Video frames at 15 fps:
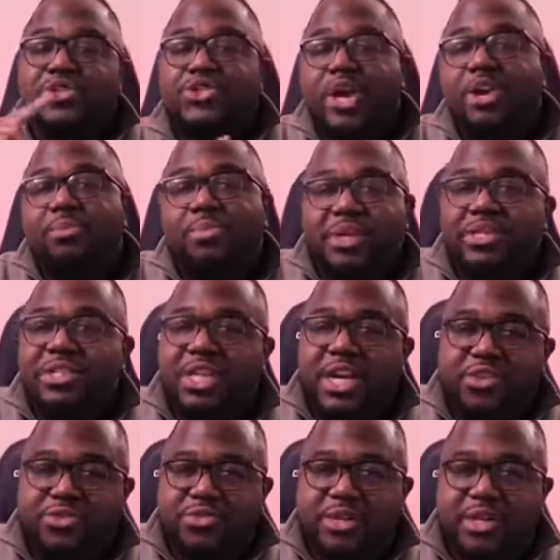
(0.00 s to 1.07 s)
Gentleman
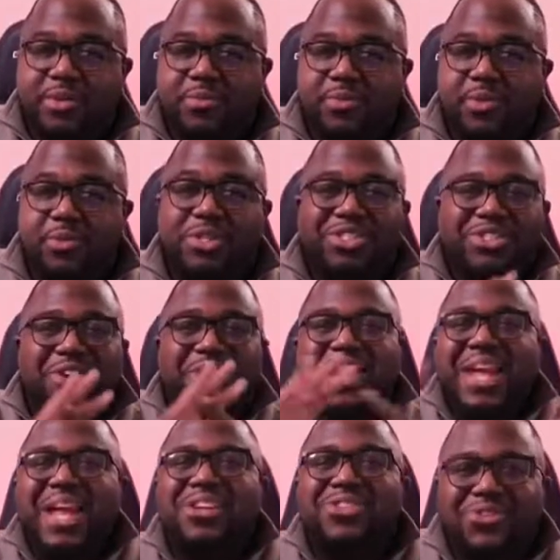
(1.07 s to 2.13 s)
Gentry, which is
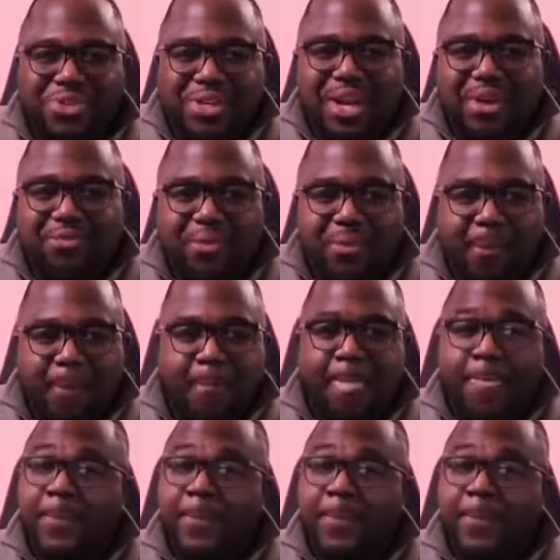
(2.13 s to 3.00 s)
our entry level,